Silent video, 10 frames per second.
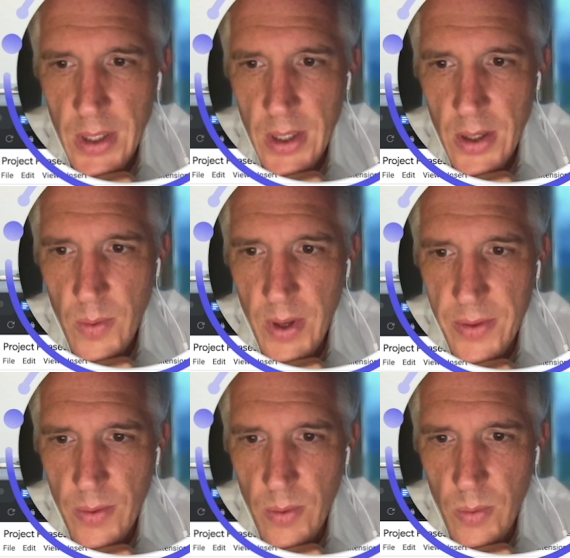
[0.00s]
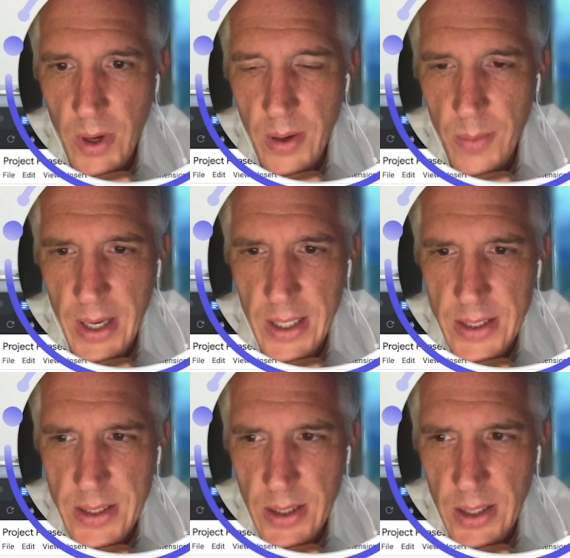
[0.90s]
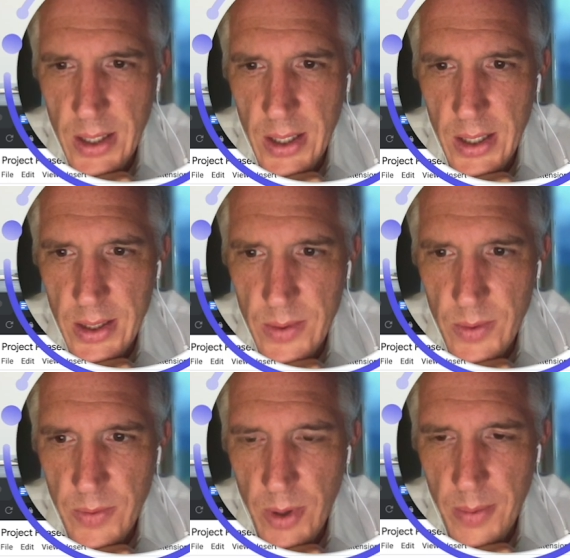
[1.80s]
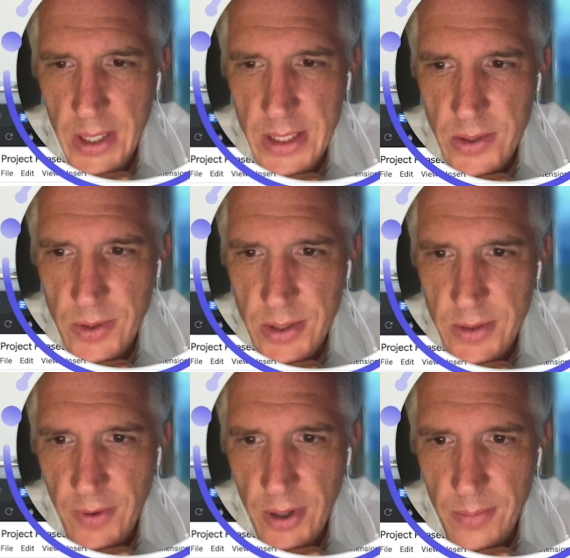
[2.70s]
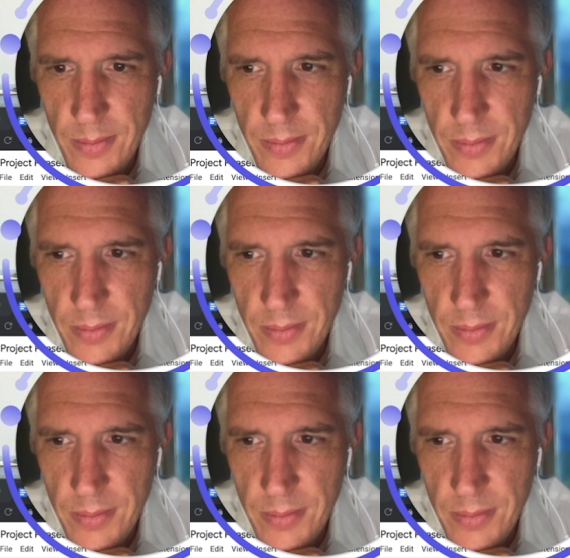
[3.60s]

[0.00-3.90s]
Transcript: with one of my students from